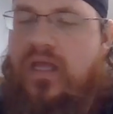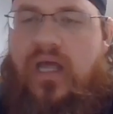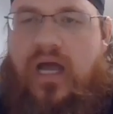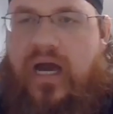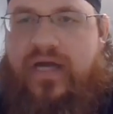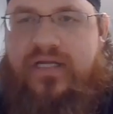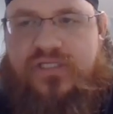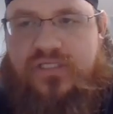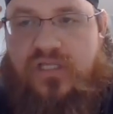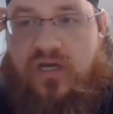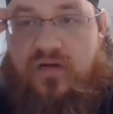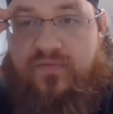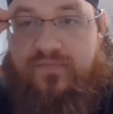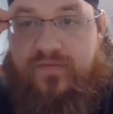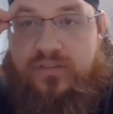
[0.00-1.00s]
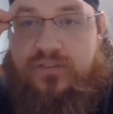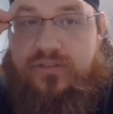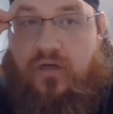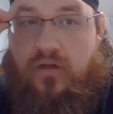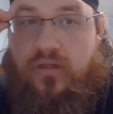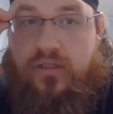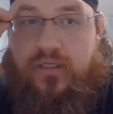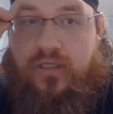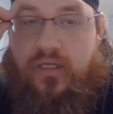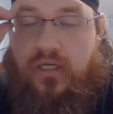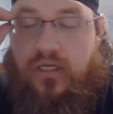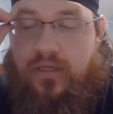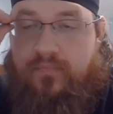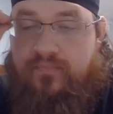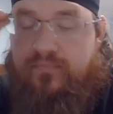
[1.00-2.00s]
I just thought of installing
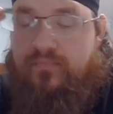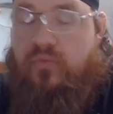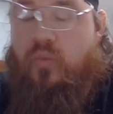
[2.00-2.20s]
um,